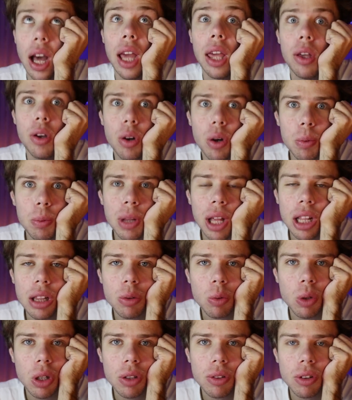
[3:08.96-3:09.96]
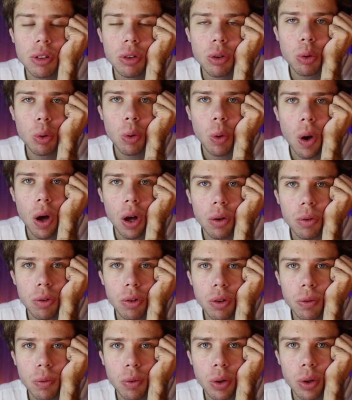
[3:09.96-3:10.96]
I hope that wasn't too
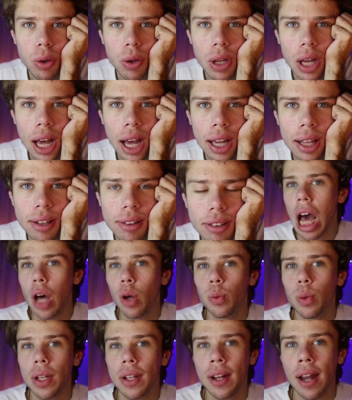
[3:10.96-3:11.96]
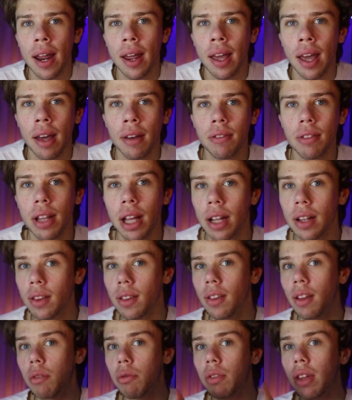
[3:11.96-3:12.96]
awkward for you guys. Now that I have done
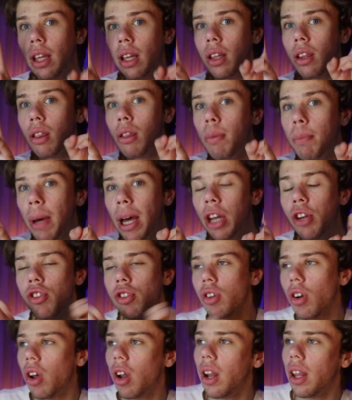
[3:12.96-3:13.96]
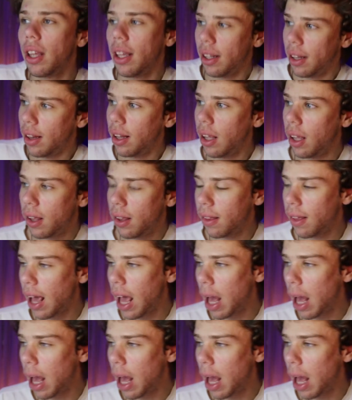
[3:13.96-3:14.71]
something special in this